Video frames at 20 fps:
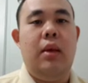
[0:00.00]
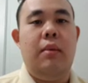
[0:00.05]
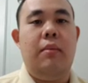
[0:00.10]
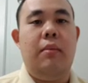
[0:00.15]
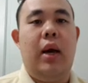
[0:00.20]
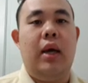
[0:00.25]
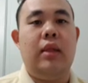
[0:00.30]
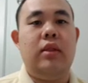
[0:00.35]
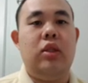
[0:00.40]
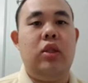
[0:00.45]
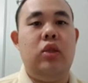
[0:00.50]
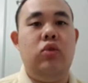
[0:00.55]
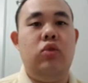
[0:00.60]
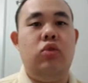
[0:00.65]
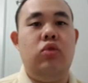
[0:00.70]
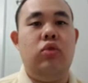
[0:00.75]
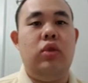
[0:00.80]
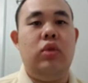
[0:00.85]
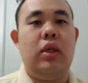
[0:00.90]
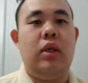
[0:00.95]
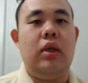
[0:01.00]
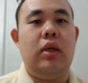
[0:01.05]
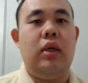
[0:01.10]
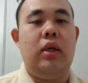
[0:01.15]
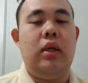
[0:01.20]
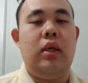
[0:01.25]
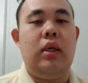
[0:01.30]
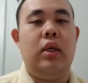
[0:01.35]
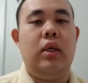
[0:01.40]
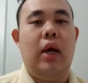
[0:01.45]
but due to the
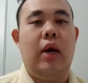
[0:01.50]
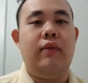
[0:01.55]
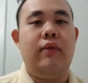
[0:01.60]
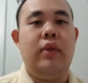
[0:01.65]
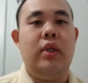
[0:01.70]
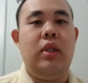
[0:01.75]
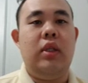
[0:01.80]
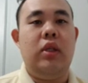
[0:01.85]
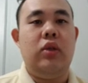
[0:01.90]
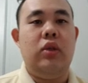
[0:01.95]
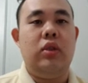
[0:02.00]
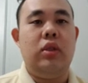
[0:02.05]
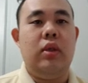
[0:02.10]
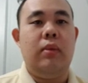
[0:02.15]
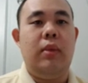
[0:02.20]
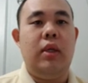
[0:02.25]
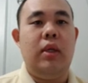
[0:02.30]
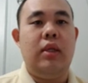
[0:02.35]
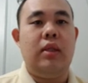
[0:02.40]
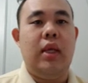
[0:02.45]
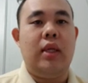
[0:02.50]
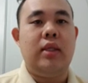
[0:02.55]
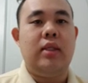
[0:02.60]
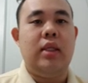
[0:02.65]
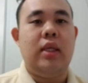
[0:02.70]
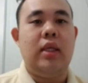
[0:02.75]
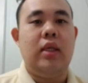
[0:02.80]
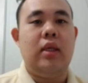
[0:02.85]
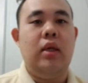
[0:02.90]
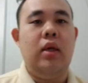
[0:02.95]
after the usability
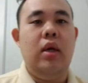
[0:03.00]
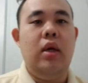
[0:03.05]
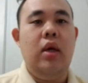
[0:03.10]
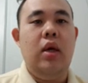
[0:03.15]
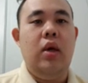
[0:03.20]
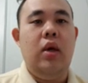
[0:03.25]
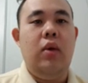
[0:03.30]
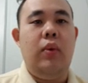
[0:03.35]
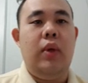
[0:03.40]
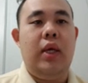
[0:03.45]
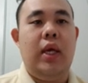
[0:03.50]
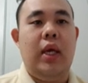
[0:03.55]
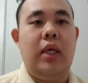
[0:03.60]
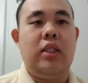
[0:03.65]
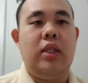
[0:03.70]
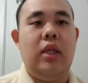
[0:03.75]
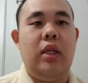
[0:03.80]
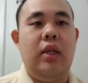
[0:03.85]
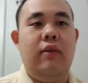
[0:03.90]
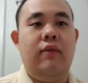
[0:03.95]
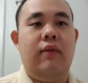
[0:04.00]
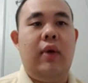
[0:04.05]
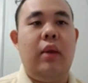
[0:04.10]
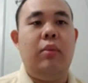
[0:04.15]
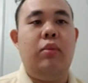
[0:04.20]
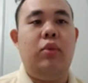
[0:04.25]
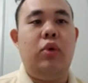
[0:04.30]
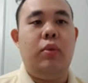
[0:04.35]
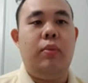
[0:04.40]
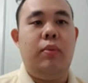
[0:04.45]
testing, we can actually find
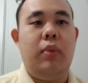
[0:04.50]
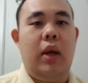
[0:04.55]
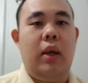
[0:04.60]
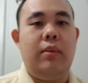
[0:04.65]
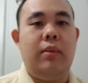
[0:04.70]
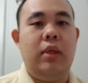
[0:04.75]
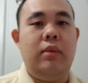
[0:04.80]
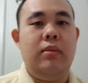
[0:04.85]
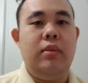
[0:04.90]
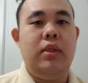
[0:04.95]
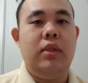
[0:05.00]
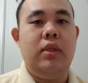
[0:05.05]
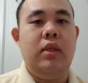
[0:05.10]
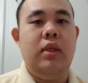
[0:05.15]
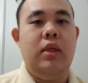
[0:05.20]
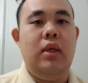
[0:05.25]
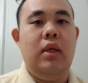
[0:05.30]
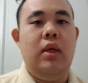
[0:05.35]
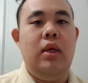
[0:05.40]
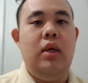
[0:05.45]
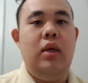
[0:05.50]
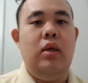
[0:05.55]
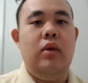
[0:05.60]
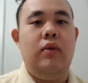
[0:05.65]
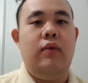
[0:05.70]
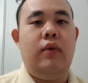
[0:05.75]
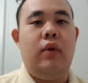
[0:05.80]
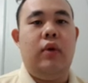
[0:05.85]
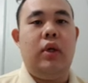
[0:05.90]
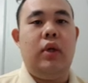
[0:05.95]
more problems
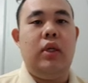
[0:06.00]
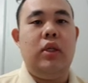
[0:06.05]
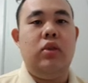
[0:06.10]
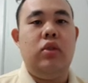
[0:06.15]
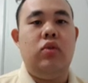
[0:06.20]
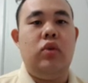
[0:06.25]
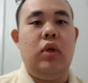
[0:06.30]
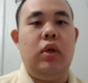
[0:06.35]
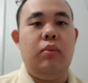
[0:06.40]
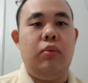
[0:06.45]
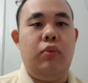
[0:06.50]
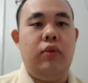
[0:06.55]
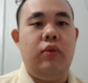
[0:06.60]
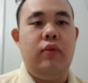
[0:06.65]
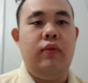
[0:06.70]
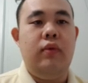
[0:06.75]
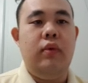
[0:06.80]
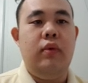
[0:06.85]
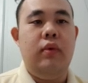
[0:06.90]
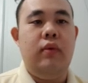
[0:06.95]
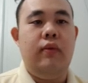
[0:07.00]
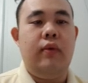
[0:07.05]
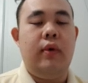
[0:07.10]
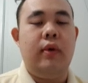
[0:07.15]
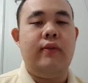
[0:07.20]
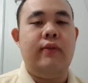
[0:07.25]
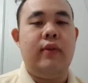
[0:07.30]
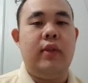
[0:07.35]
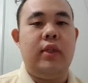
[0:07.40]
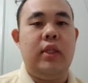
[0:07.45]
for us to improve for
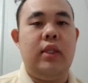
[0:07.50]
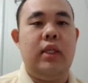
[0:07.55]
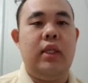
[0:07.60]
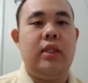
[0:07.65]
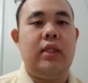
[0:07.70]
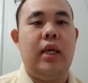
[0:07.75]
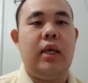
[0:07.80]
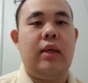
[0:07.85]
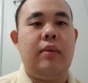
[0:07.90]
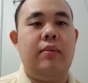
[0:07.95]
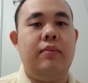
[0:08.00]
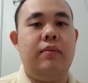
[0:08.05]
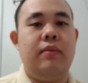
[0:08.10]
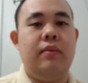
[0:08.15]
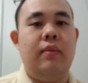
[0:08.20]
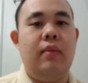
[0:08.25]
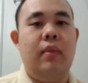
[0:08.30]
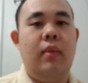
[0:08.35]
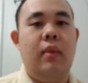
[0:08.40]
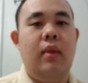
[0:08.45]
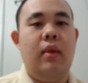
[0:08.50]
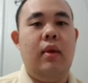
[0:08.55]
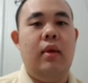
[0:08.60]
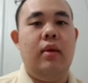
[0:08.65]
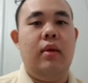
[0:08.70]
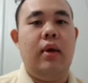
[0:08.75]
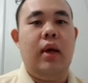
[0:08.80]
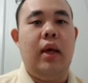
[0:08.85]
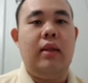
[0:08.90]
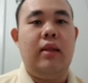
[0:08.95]
further design.
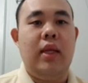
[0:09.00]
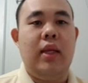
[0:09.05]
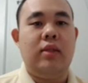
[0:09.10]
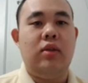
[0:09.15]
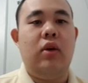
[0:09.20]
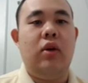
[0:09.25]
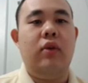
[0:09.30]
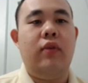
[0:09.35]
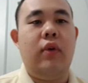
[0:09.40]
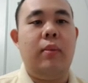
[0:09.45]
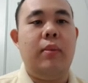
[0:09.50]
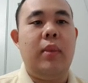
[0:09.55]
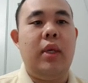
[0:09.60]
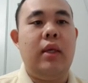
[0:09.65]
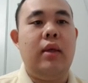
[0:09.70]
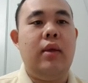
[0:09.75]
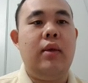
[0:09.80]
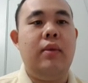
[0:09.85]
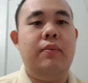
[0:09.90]
And that's all from me.